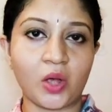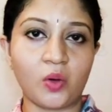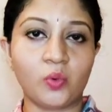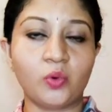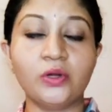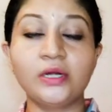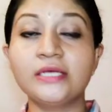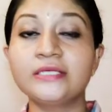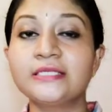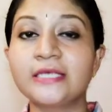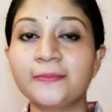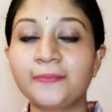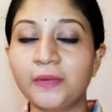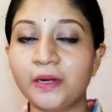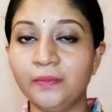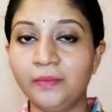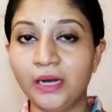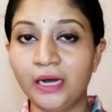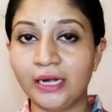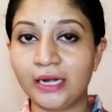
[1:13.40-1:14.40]
What is a
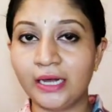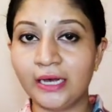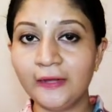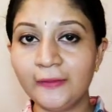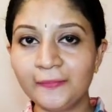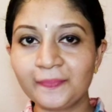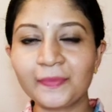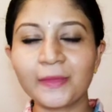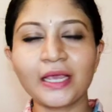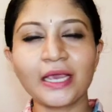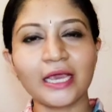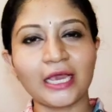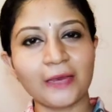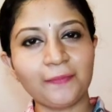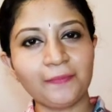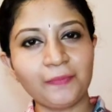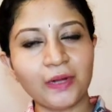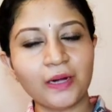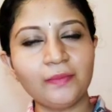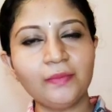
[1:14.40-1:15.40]
pramana? A
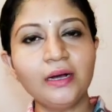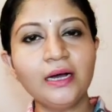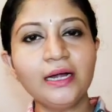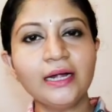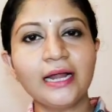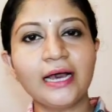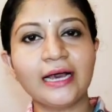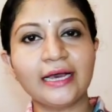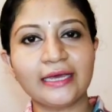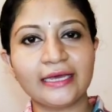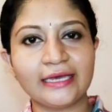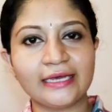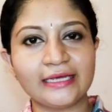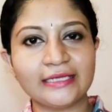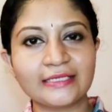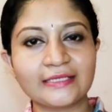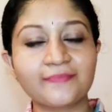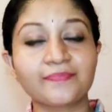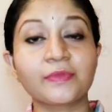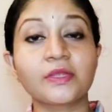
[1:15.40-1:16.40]
pramana
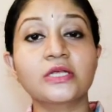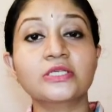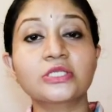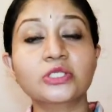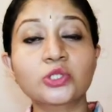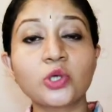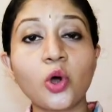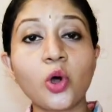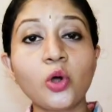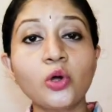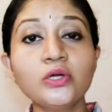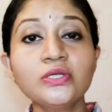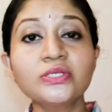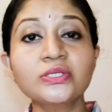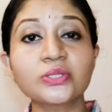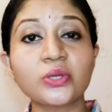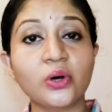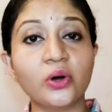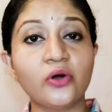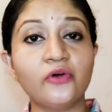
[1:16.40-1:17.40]
is
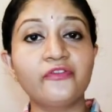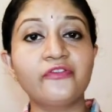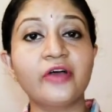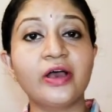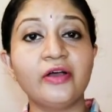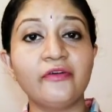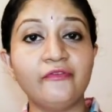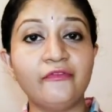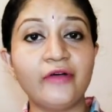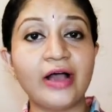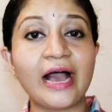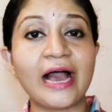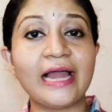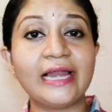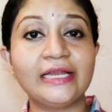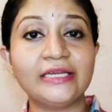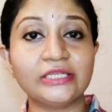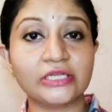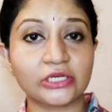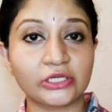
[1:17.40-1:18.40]
source of
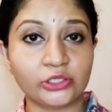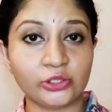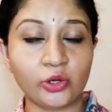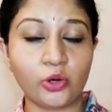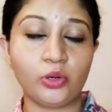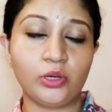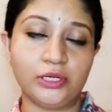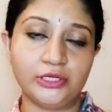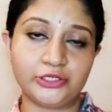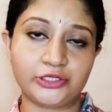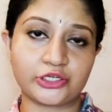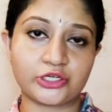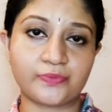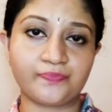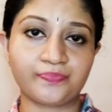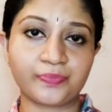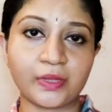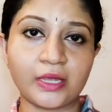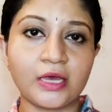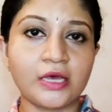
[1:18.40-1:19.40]
valid knowledge.
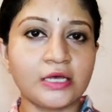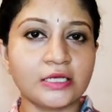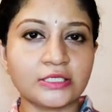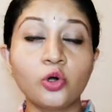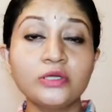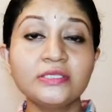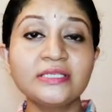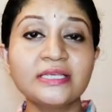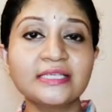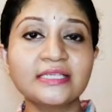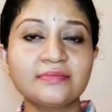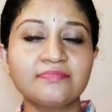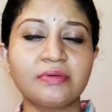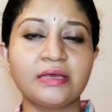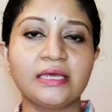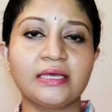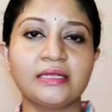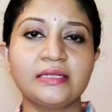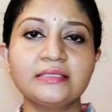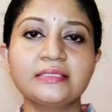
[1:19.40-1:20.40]
Sources
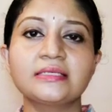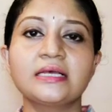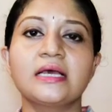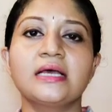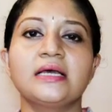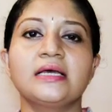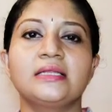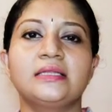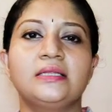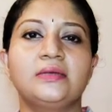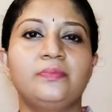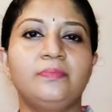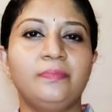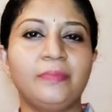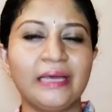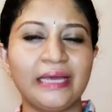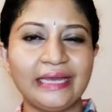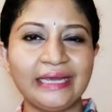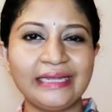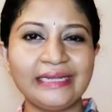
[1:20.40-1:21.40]
means the
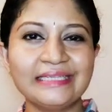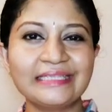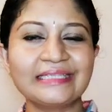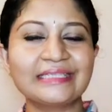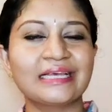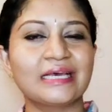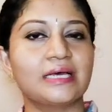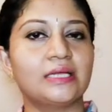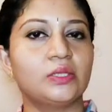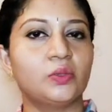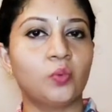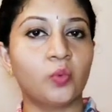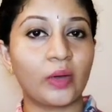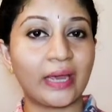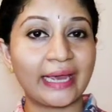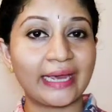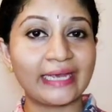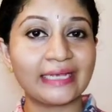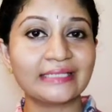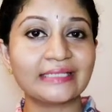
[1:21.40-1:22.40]
means, the
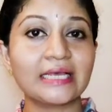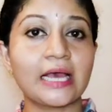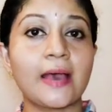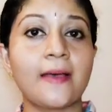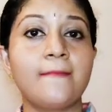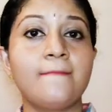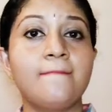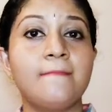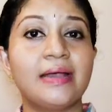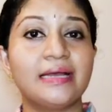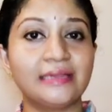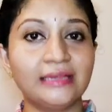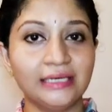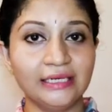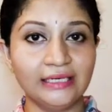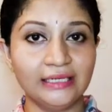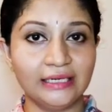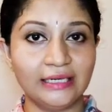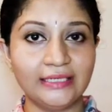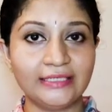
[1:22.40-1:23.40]
ways,
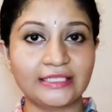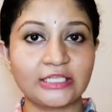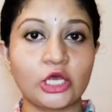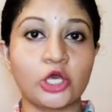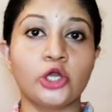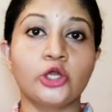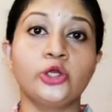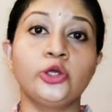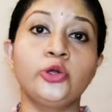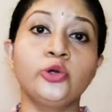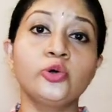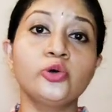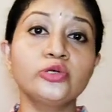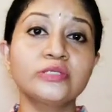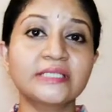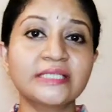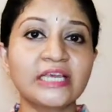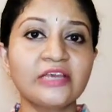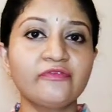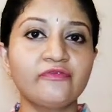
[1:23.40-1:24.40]
methods
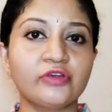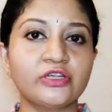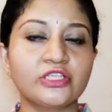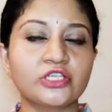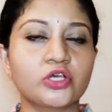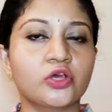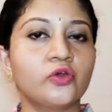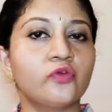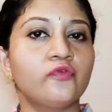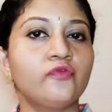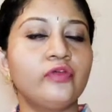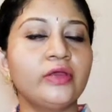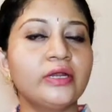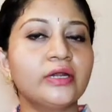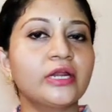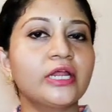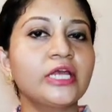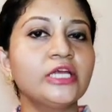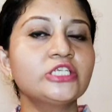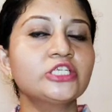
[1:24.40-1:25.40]
using which we
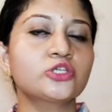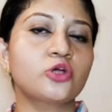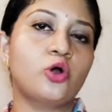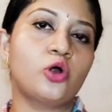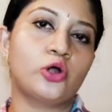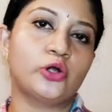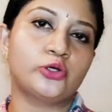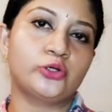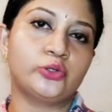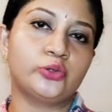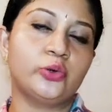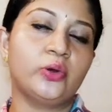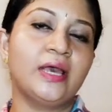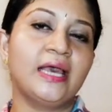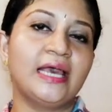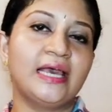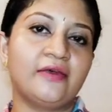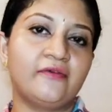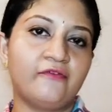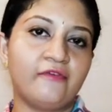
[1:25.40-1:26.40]
reach onto
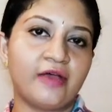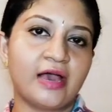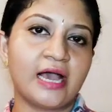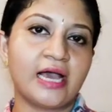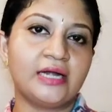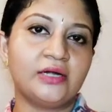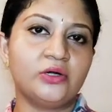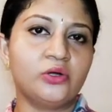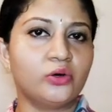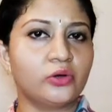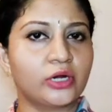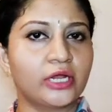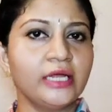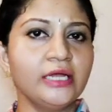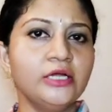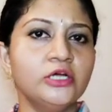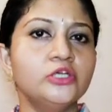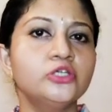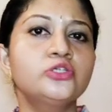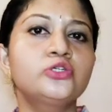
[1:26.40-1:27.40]
a valid or
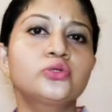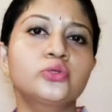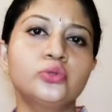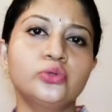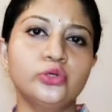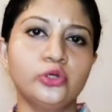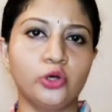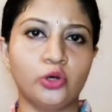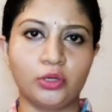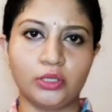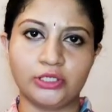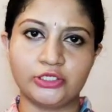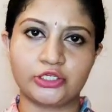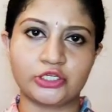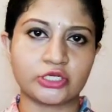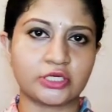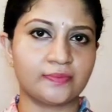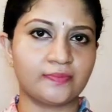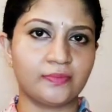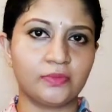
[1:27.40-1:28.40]
a true
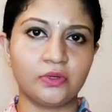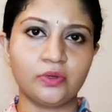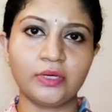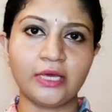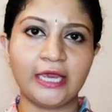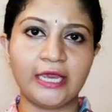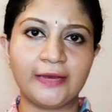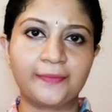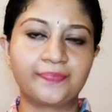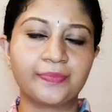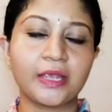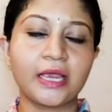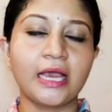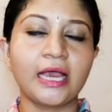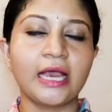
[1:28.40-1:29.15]
knowledge. Okay.